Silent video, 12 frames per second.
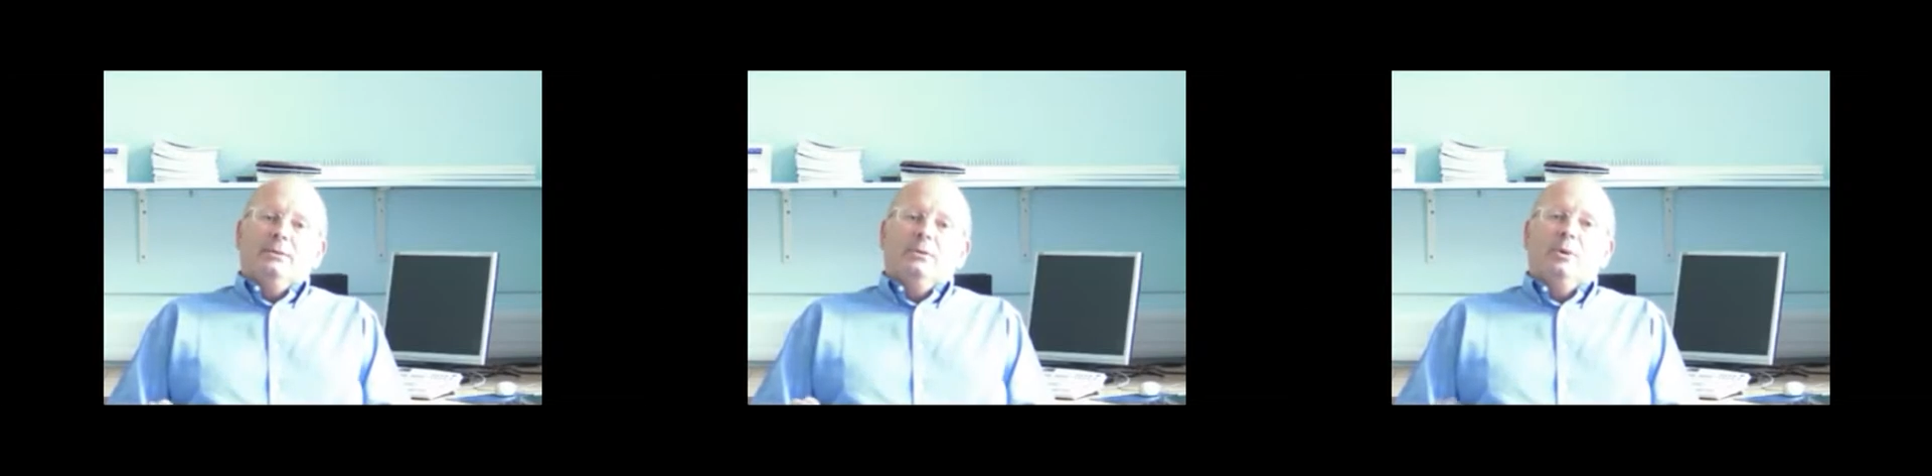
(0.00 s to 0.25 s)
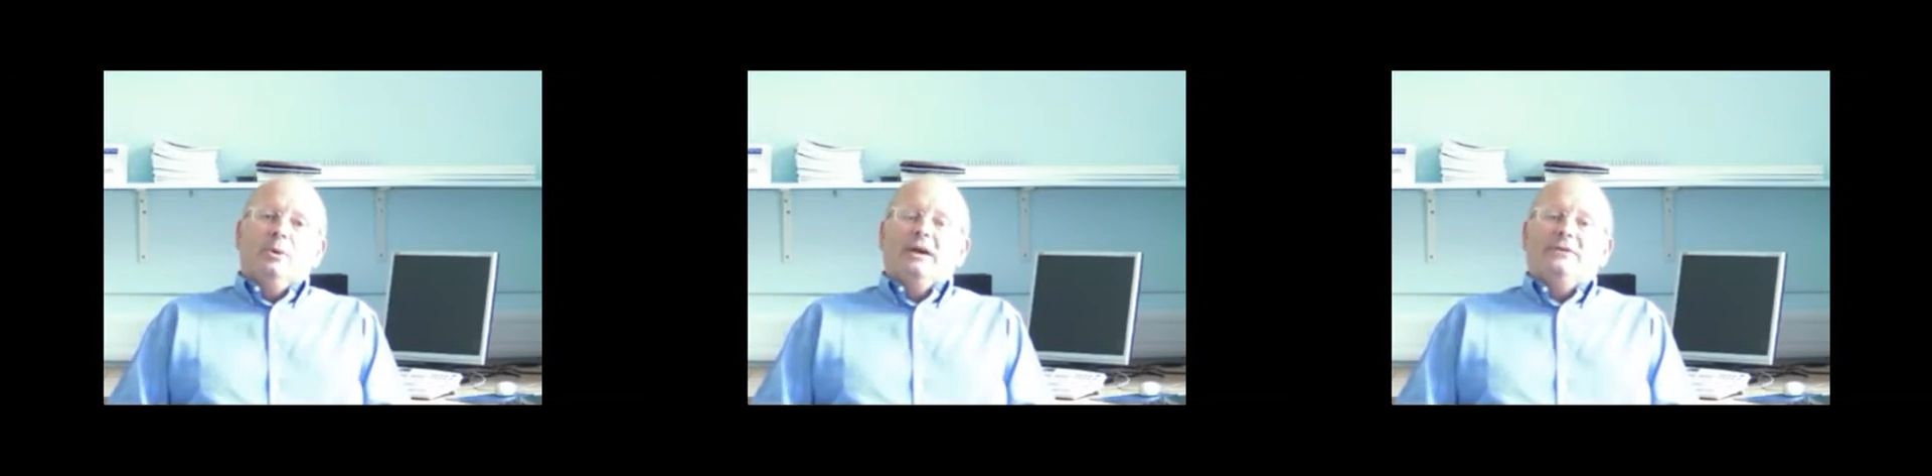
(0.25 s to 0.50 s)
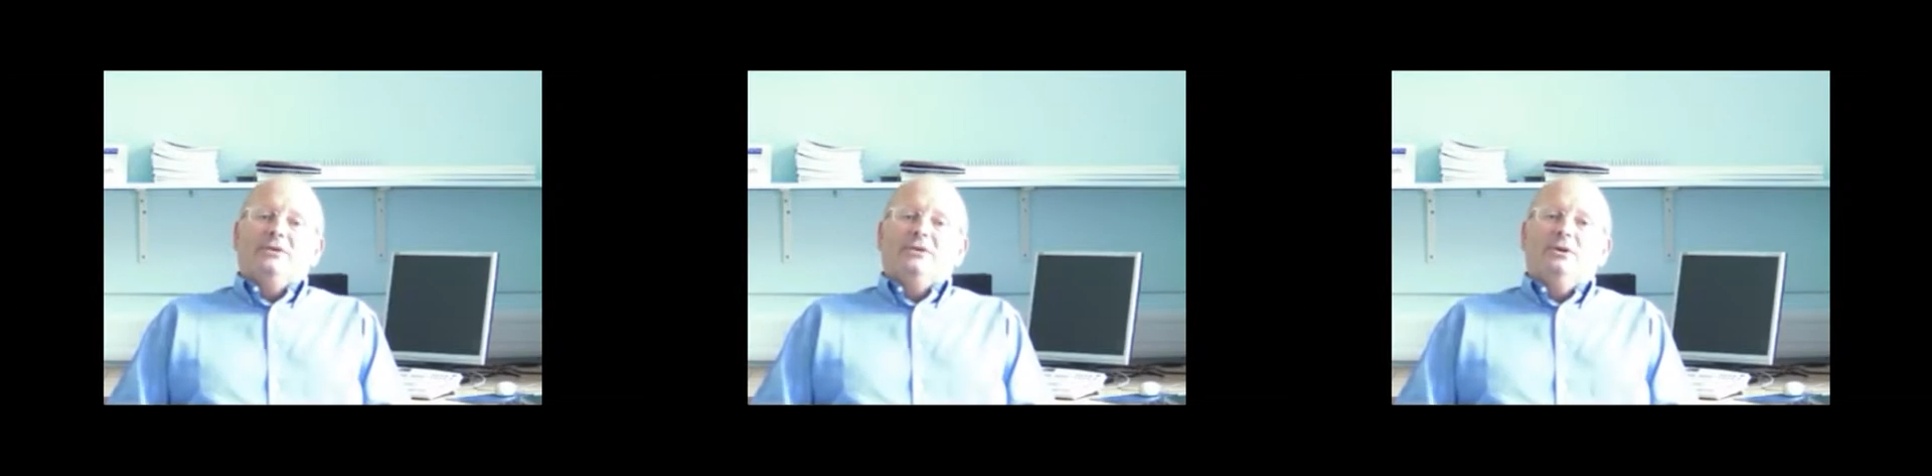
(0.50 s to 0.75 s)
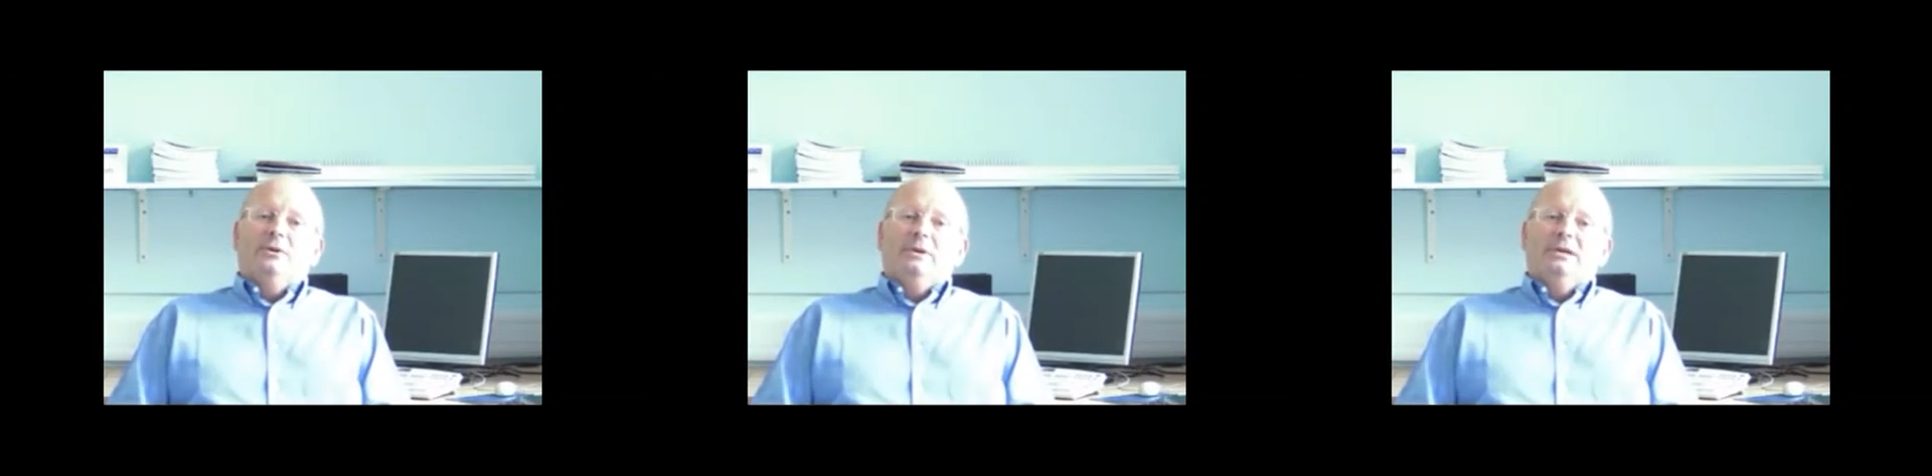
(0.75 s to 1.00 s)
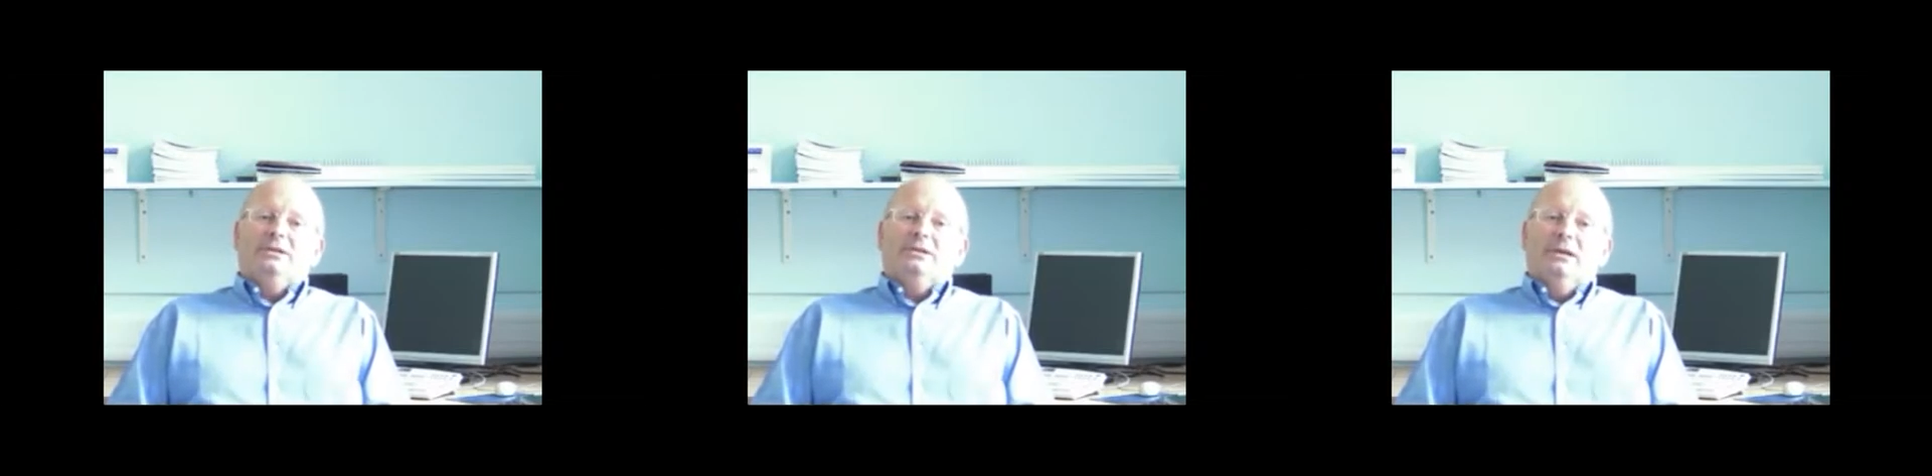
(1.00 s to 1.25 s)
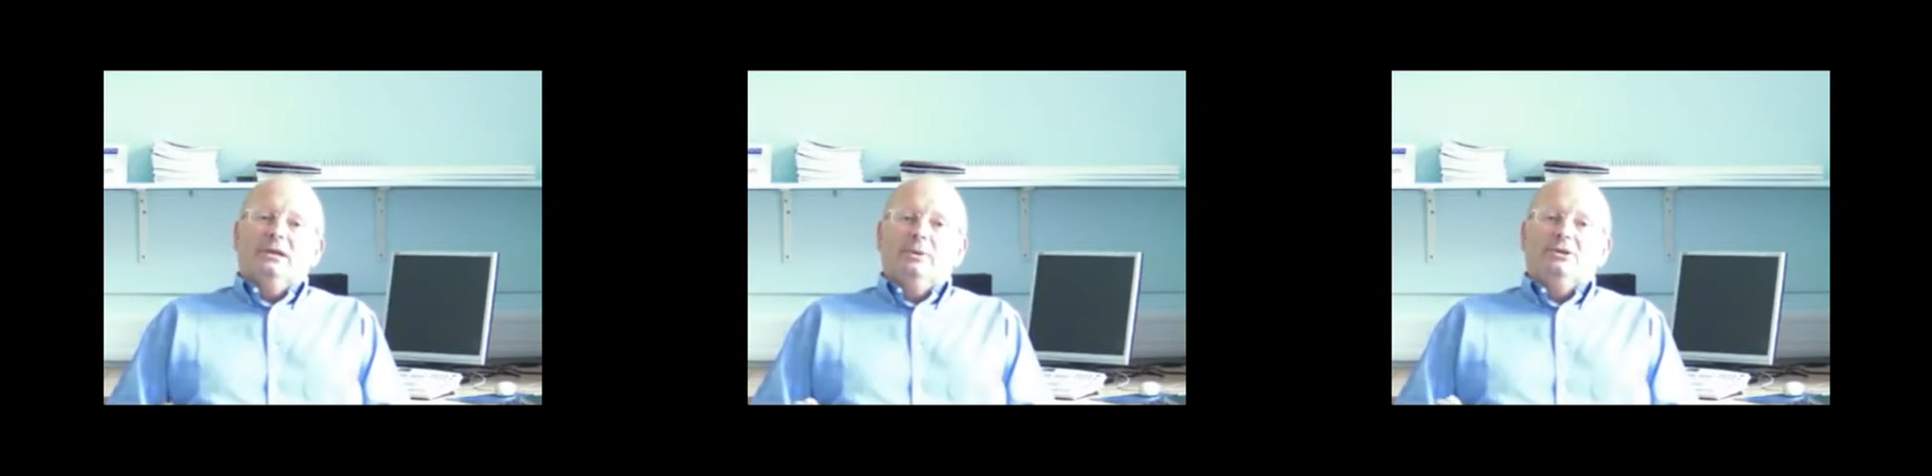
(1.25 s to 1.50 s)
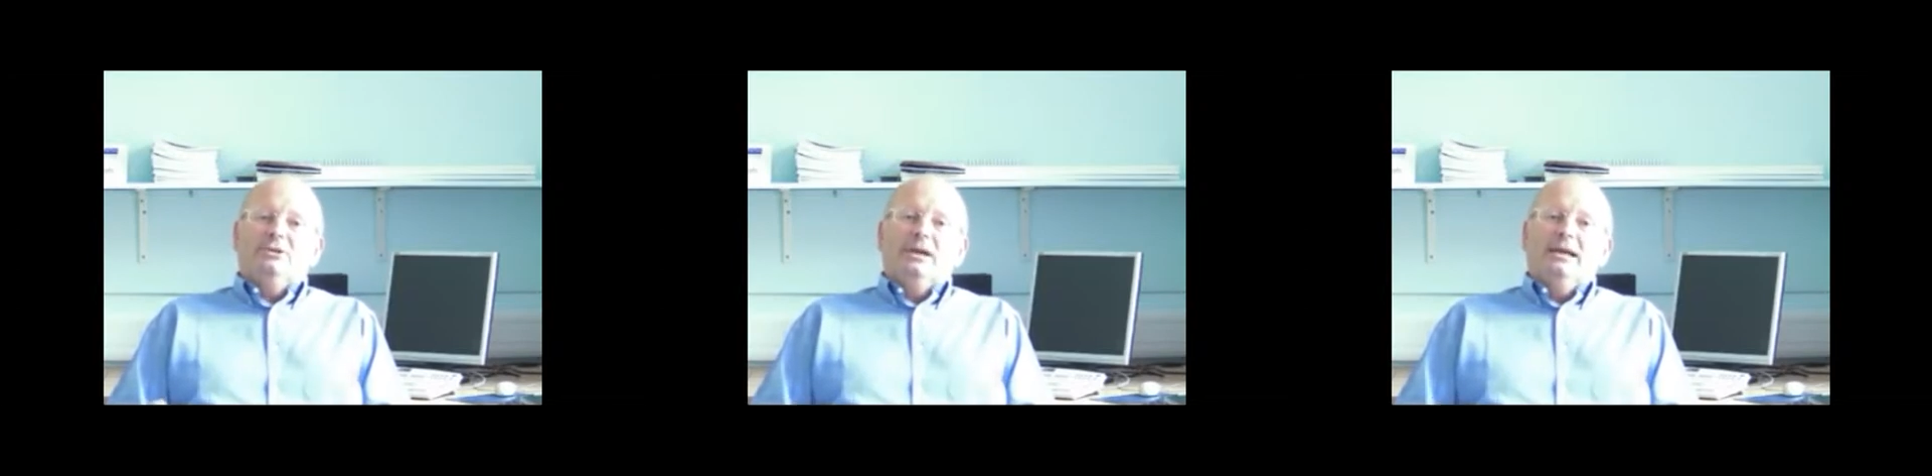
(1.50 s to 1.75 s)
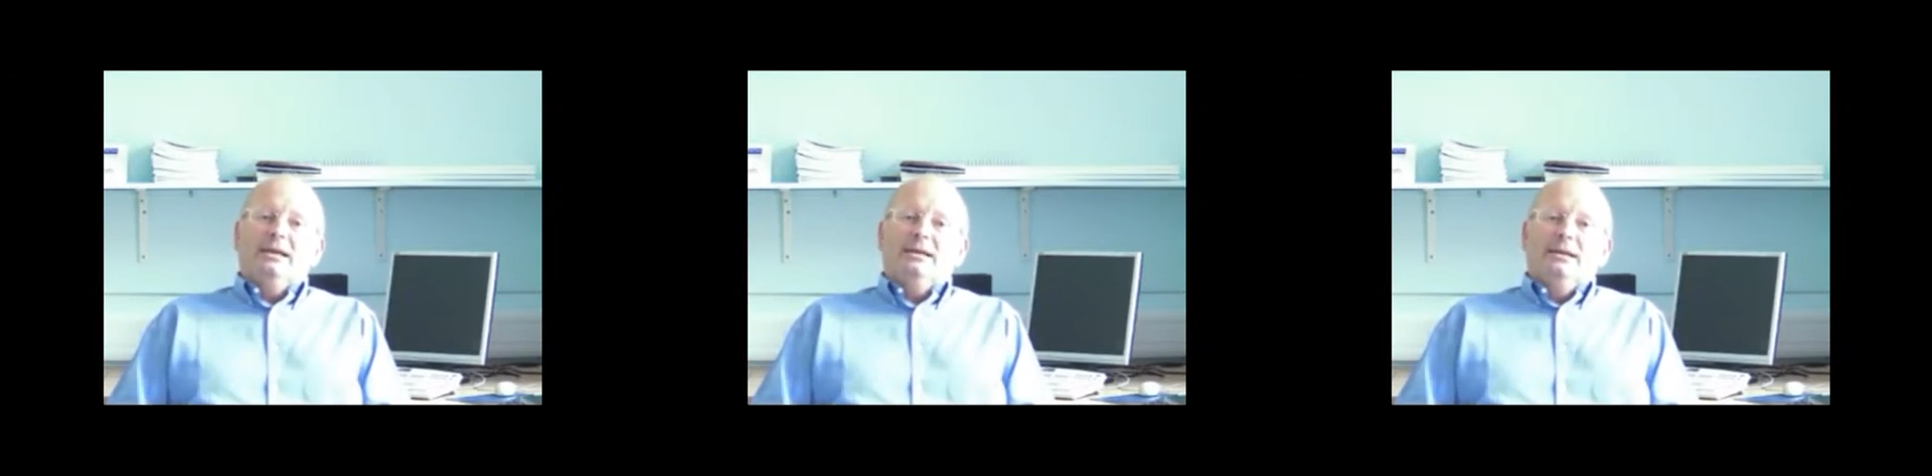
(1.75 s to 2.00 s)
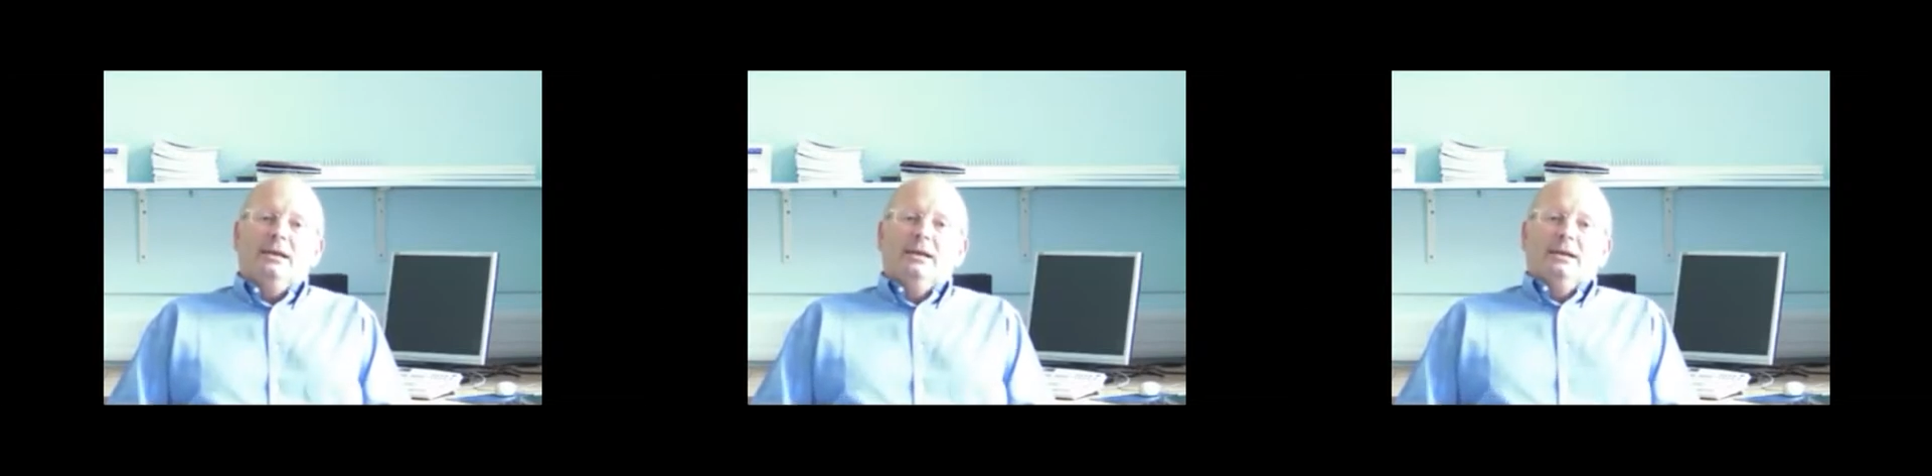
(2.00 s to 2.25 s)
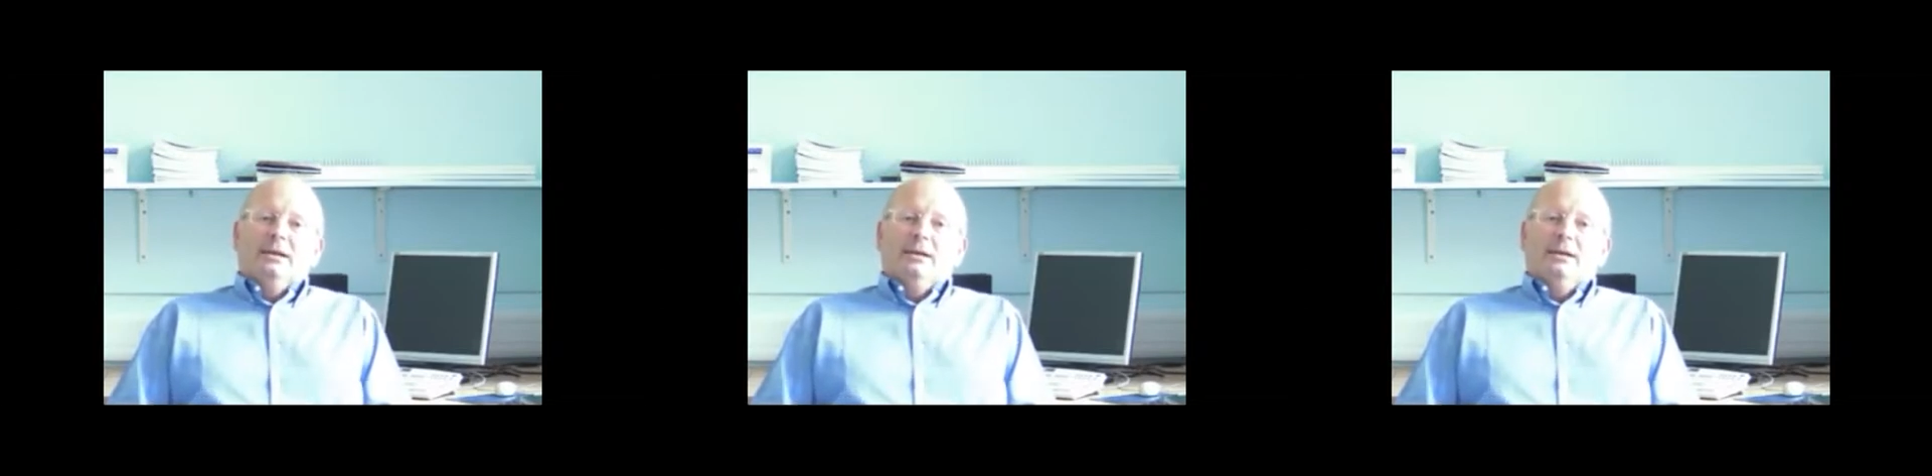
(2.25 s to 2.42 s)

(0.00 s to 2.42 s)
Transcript: what we have to do is we train